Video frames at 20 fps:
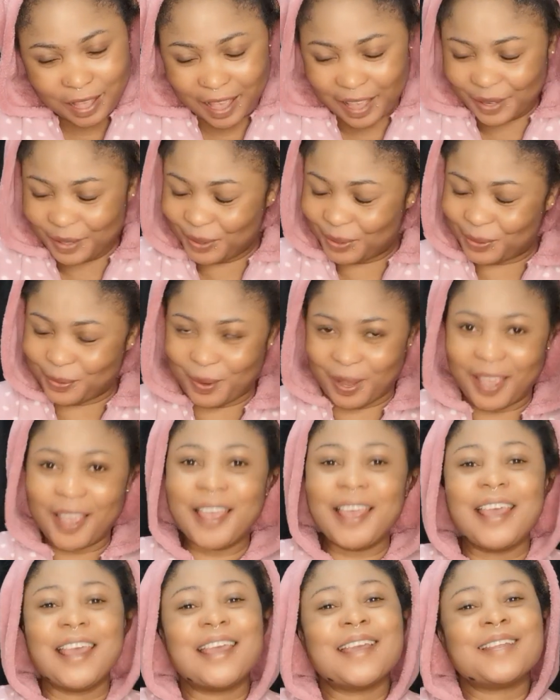I
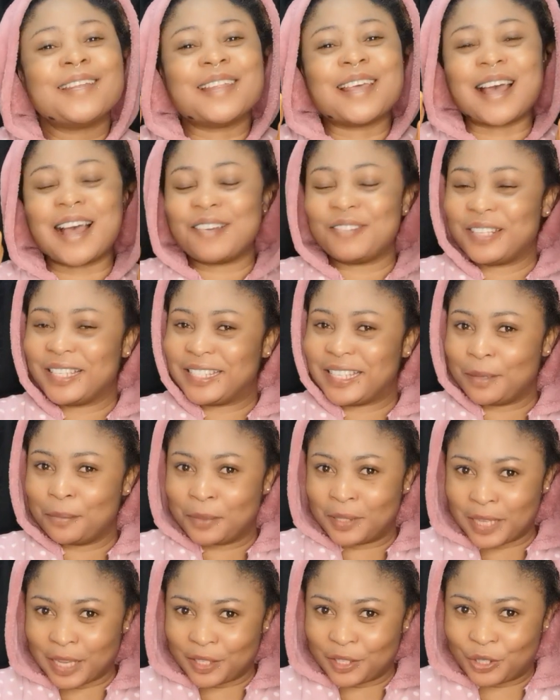swear, they have the
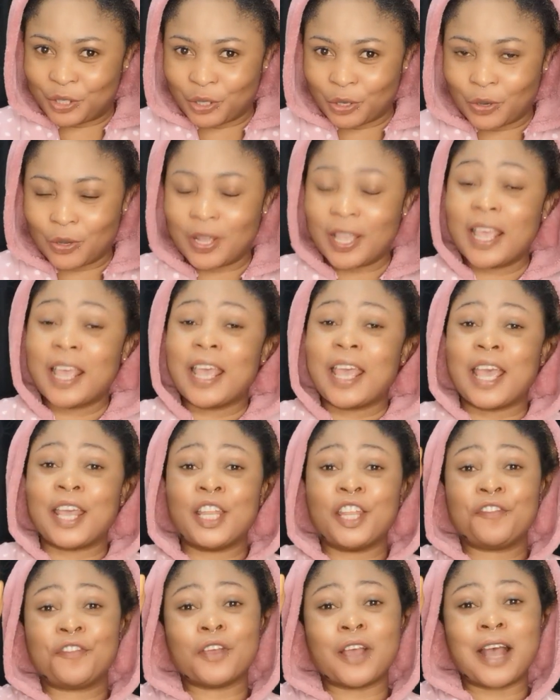same texture.
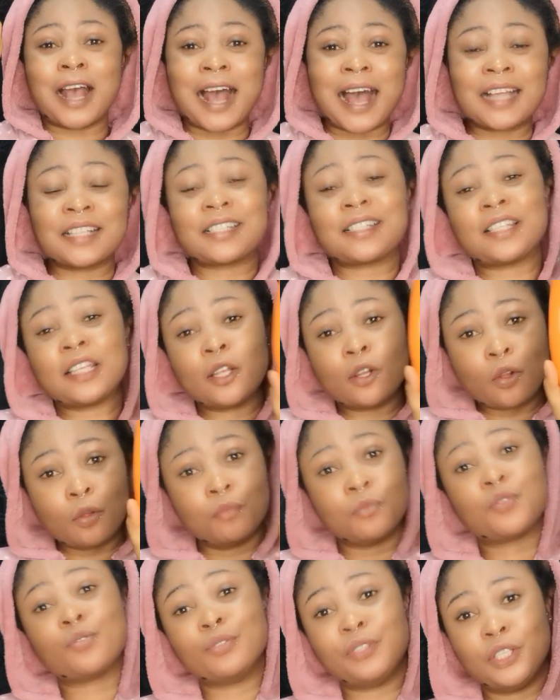And if you have
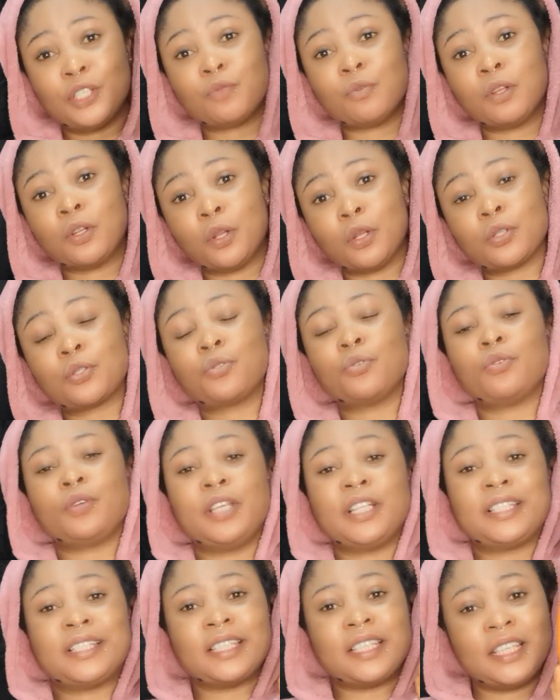serum to this one also,
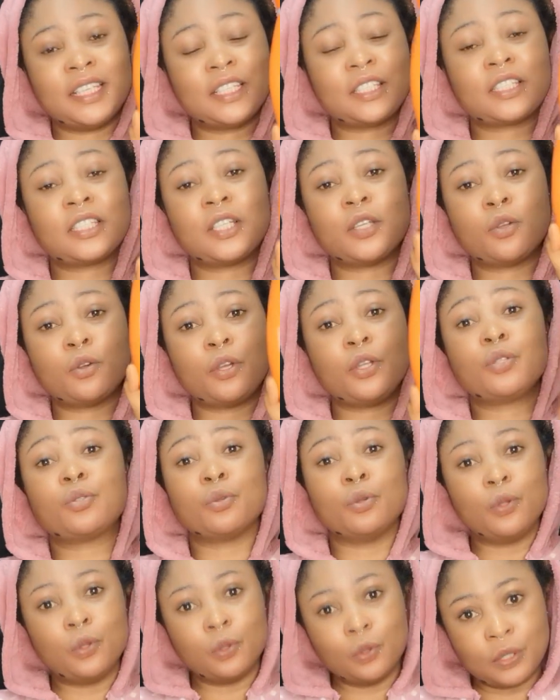it is still going
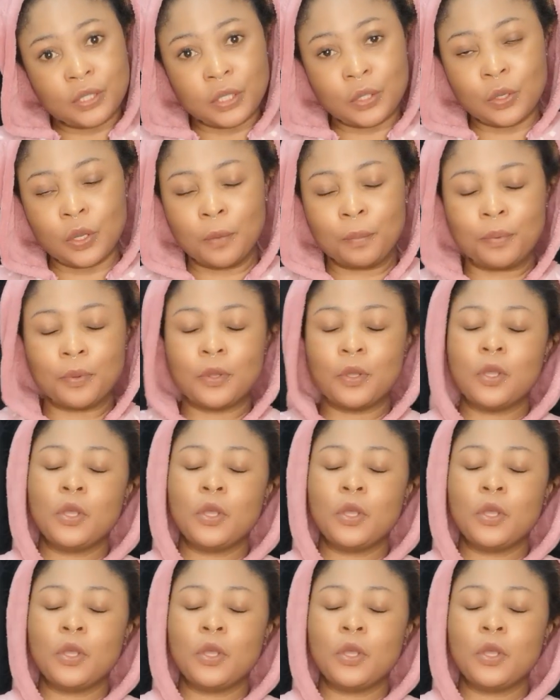to loosen up.